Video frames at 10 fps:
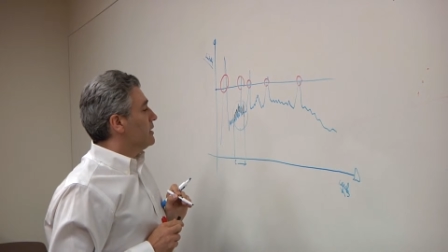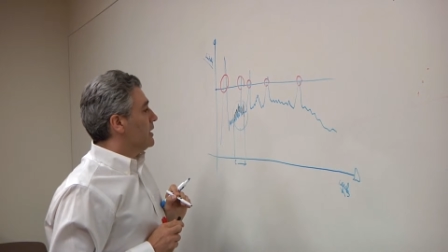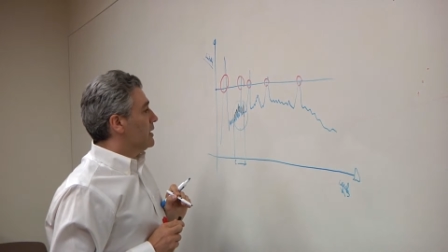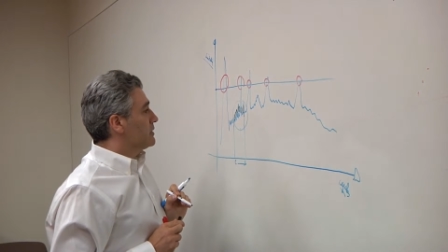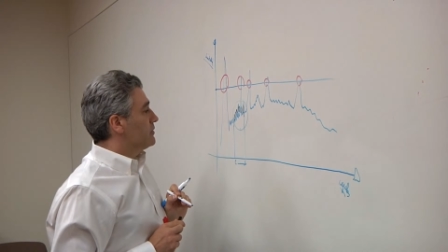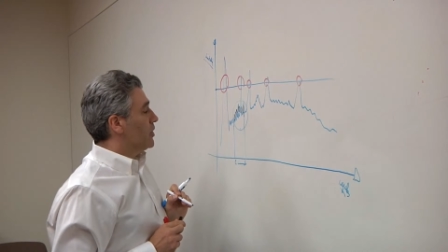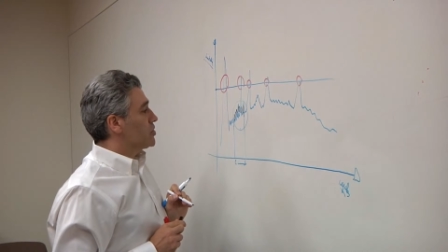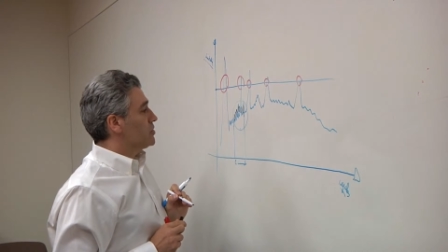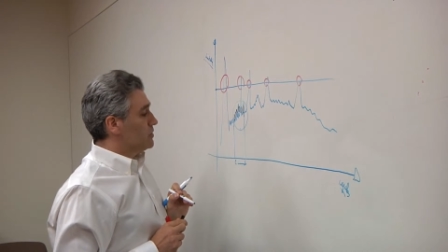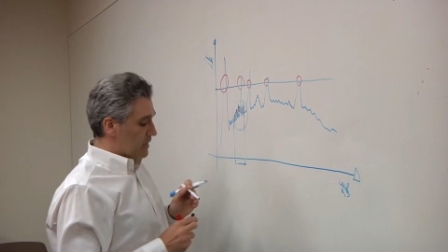uh,
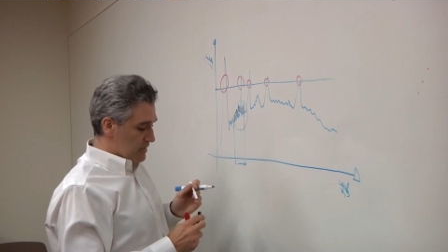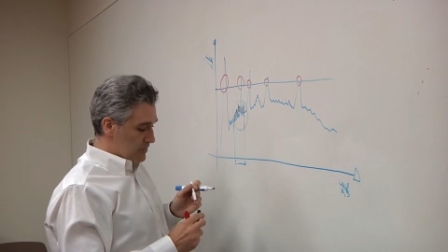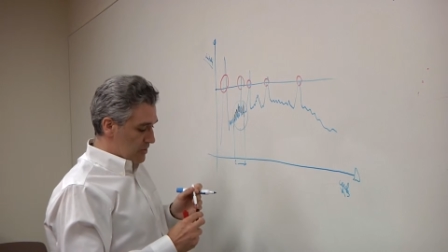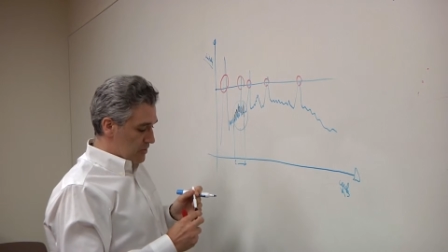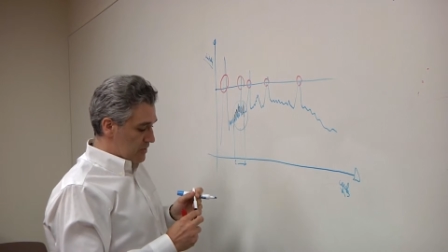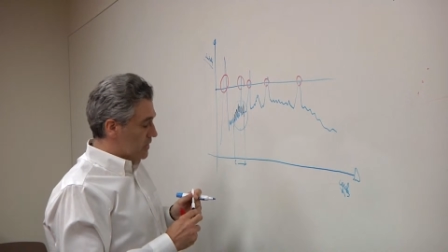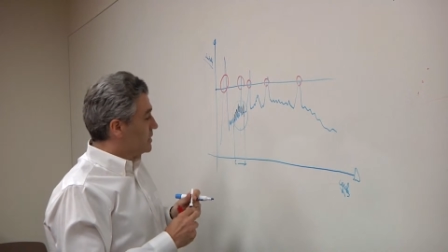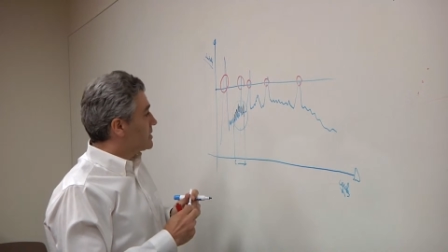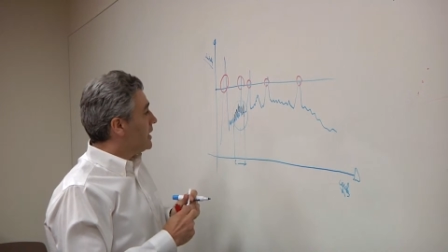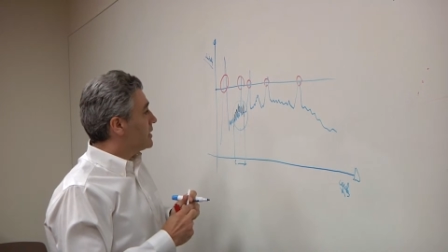functional test bench is
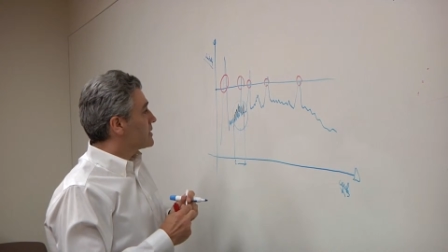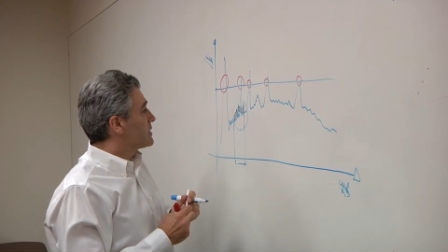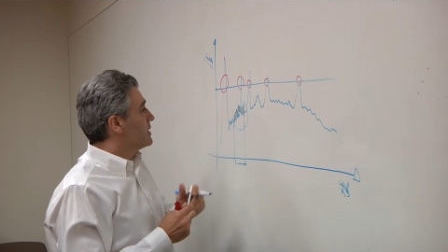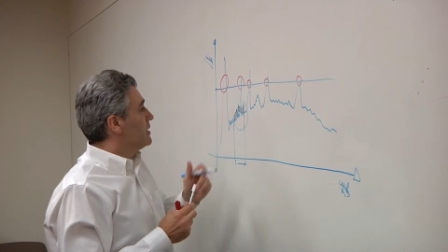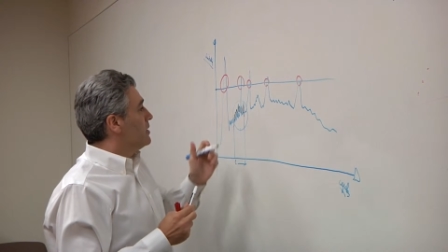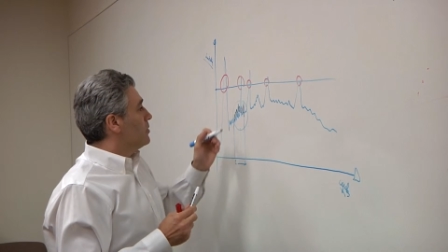going to tell us,